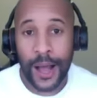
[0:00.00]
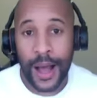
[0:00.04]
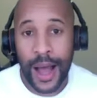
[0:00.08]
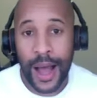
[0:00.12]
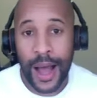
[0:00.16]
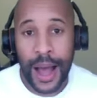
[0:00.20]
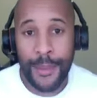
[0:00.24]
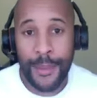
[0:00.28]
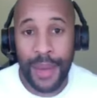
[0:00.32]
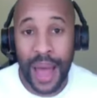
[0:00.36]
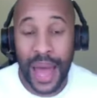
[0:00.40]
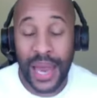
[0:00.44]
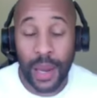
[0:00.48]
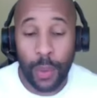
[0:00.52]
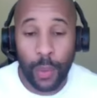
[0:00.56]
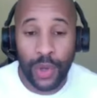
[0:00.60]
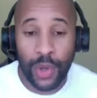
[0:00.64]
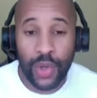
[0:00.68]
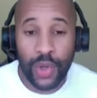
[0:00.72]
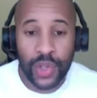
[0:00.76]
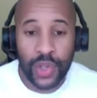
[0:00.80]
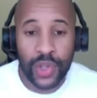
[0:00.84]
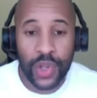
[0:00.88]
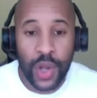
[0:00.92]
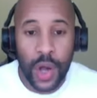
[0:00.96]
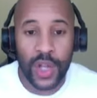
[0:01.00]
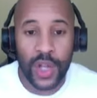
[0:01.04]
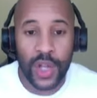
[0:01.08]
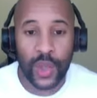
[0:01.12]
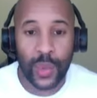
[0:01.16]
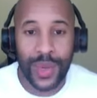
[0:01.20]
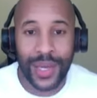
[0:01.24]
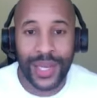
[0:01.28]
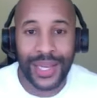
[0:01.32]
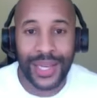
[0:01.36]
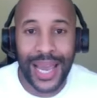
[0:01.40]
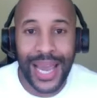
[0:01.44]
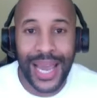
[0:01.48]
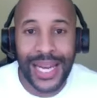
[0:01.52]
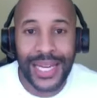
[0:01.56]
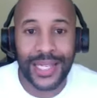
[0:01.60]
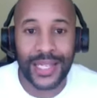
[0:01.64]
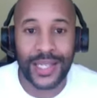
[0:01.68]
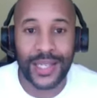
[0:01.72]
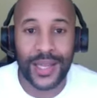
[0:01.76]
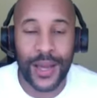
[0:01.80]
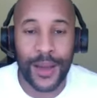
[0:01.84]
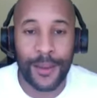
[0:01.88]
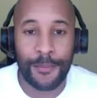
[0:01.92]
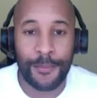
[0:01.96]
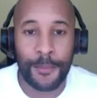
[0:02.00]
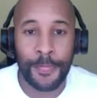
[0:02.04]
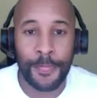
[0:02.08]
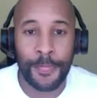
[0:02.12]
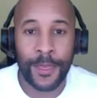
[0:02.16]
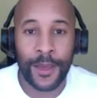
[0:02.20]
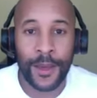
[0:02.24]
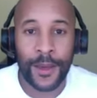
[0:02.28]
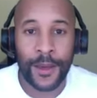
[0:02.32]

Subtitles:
And then when you start to engage them,